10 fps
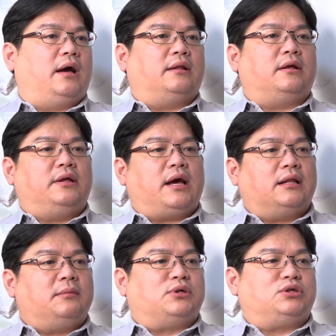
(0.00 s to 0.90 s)
And the
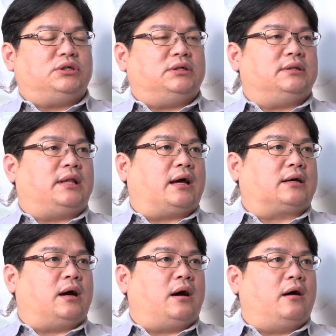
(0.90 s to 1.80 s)
other machine,
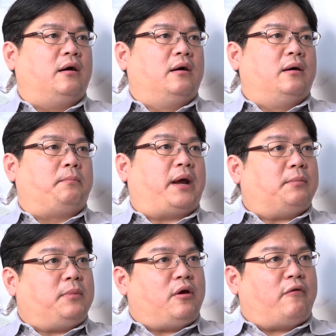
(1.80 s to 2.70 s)
like a
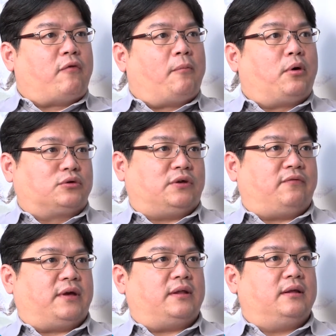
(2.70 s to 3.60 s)
pellet mill for poultry
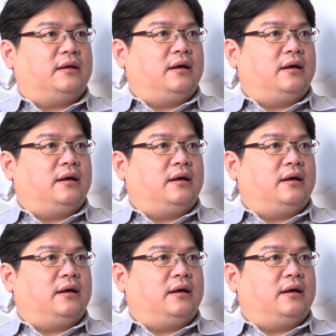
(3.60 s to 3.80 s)
feed,